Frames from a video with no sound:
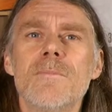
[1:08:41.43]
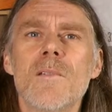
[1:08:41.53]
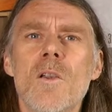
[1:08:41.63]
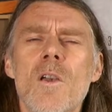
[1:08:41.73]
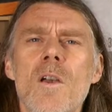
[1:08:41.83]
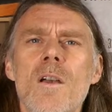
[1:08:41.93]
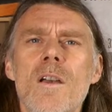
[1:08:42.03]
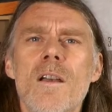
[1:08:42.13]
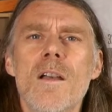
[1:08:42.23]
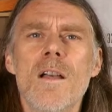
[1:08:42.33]

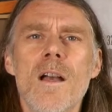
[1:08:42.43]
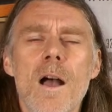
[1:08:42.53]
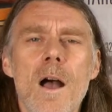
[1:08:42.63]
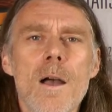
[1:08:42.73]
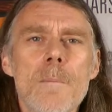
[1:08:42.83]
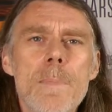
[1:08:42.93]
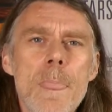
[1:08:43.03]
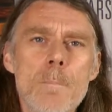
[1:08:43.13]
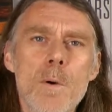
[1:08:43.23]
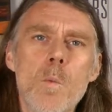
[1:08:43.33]

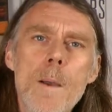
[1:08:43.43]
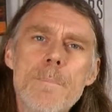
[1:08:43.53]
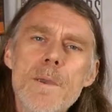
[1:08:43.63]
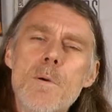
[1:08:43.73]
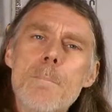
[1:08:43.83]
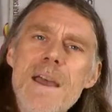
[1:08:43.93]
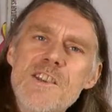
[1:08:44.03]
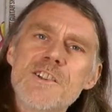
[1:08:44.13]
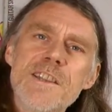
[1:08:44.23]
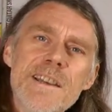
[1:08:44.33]
People
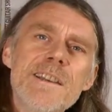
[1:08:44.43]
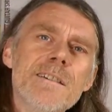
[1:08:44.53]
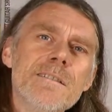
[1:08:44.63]
measured it,